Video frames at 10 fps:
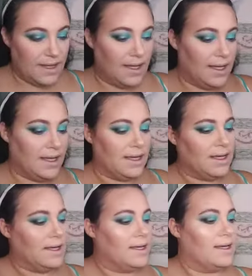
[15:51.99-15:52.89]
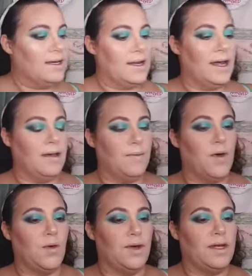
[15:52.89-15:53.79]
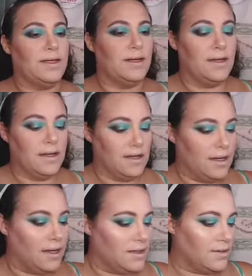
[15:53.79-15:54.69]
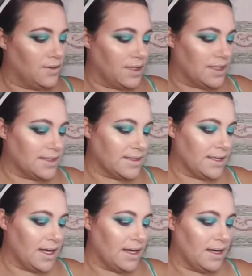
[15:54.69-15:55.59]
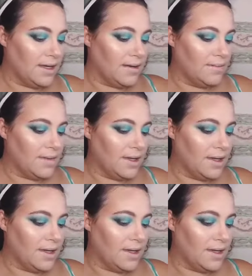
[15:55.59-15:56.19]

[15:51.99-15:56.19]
and I'm going in and doing the same